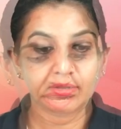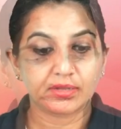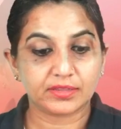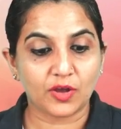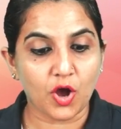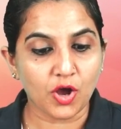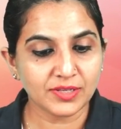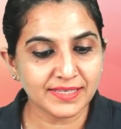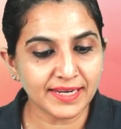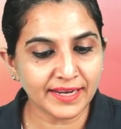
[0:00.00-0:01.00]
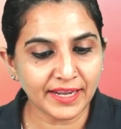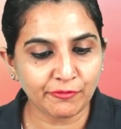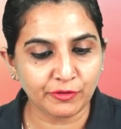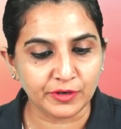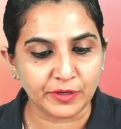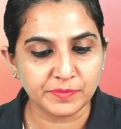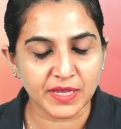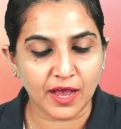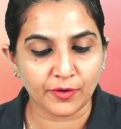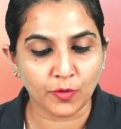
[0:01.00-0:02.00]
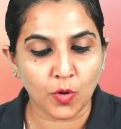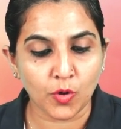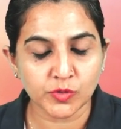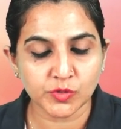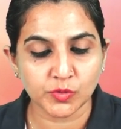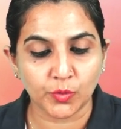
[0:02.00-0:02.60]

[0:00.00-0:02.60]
The auxiliary verbs are also